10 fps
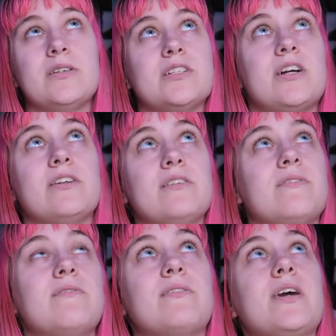to
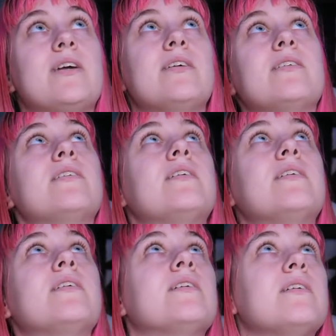think
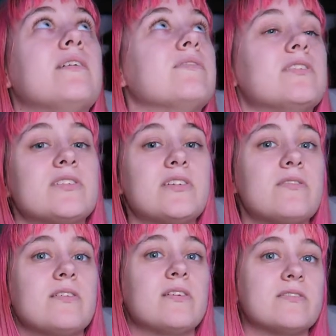if there's
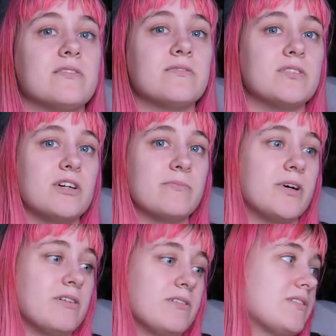anything else I want to talk
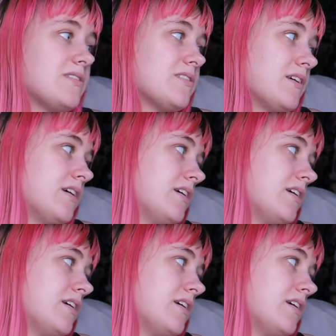about on this.